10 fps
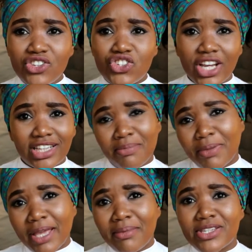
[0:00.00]
checked the
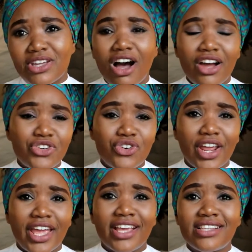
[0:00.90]
baby's heart
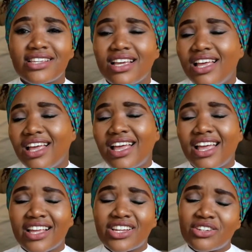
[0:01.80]
rate,
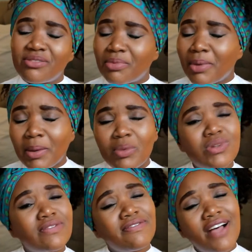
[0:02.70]
and the baby
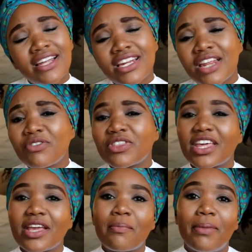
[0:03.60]
was fine and
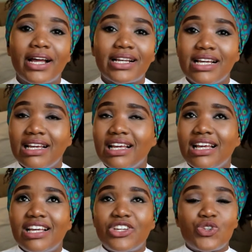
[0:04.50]
everything, but
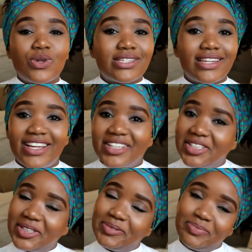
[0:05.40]
she was like,
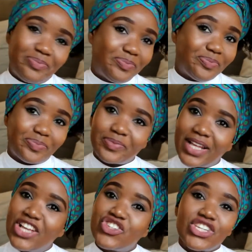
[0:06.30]

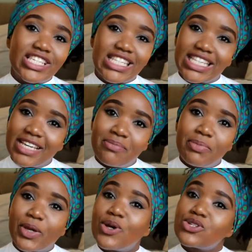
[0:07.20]
just sleep,
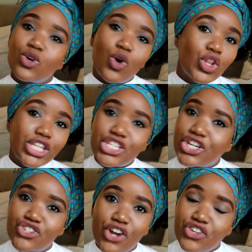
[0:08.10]
because all these
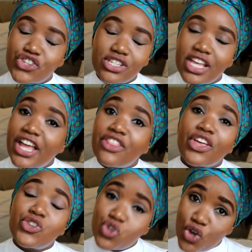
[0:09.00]
contractions
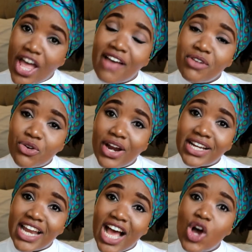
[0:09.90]
that you are having
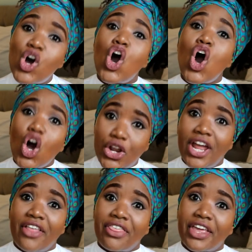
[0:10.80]
right now are
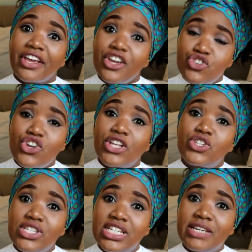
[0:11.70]
nothing. Try
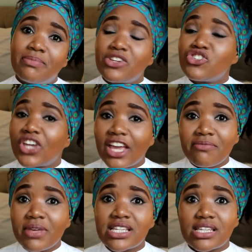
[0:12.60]
to sleep. And she gave
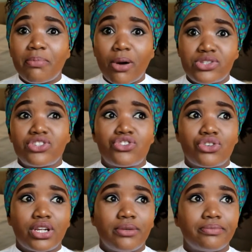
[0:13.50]
me a
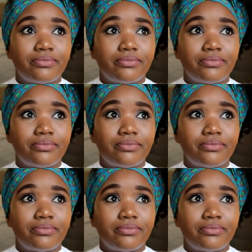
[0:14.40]
suppository.